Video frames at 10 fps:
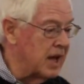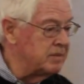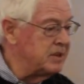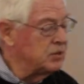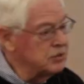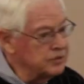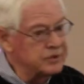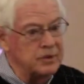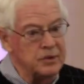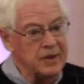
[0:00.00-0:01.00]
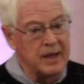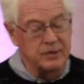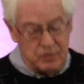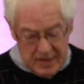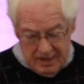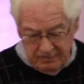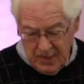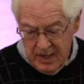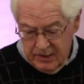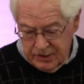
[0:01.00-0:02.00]
got to be tools to do that as well.
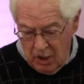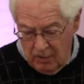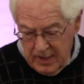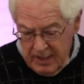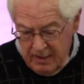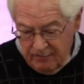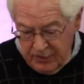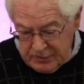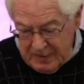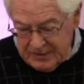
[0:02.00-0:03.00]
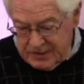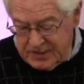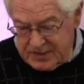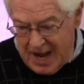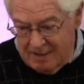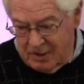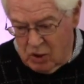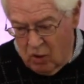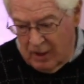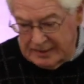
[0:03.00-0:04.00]
So first piece is this Common
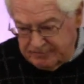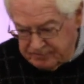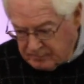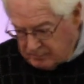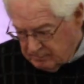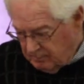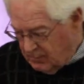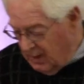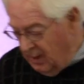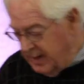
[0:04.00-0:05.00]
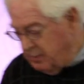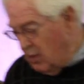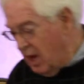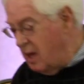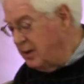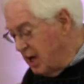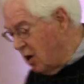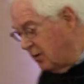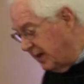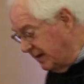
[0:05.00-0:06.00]
Core. All right, we all
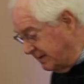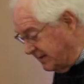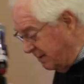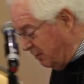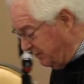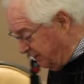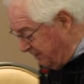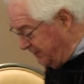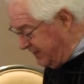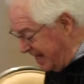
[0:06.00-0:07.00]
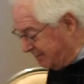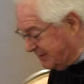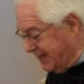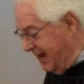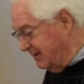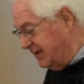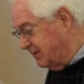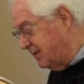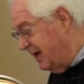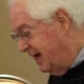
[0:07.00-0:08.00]
know that in some deep sense,
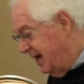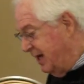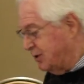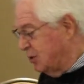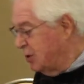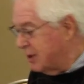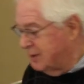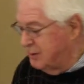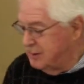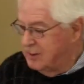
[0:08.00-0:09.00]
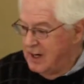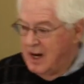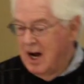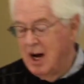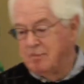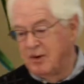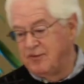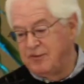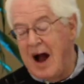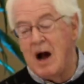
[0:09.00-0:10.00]
it's hooked to a
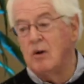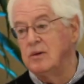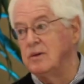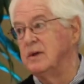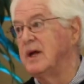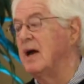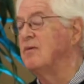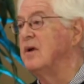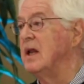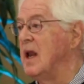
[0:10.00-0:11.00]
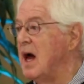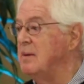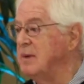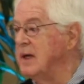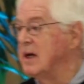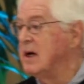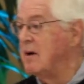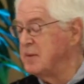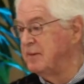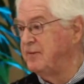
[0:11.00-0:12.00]
profound kind of realignment
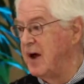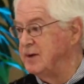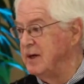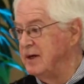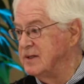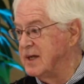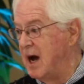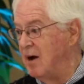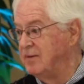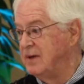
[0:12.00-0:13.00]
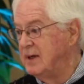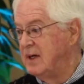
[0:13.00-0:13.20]
of the profession itself.